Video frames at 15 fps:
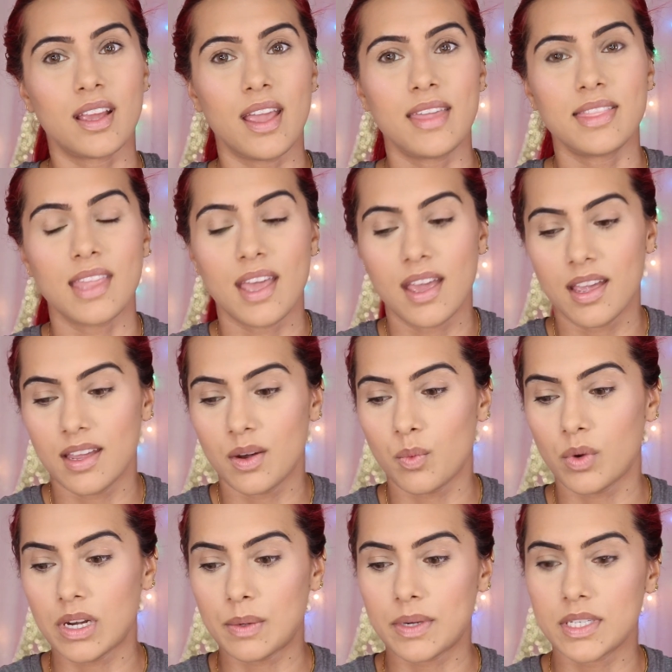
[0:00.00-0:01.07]
And then
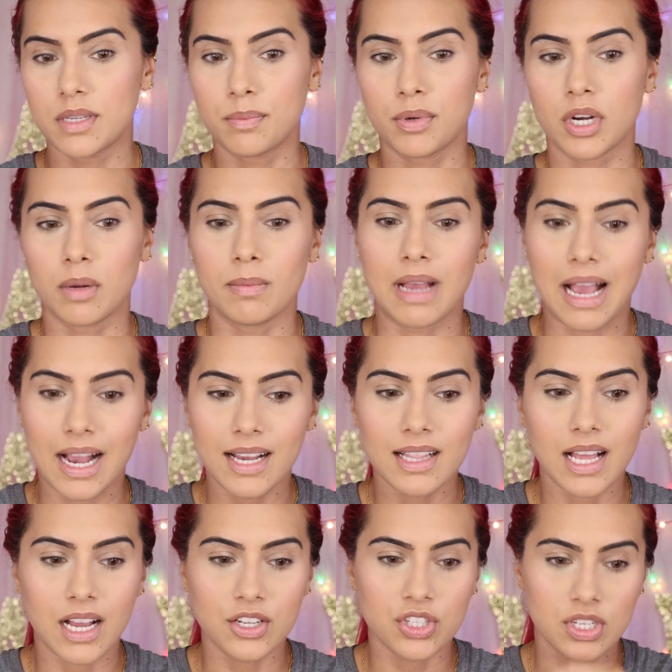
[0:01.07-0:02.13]
when I went to put on my
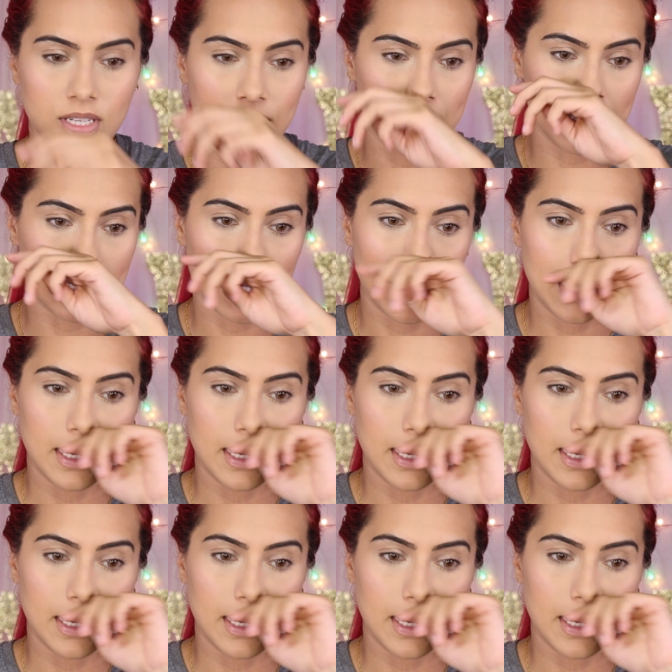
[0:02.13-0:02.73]
eyelashes,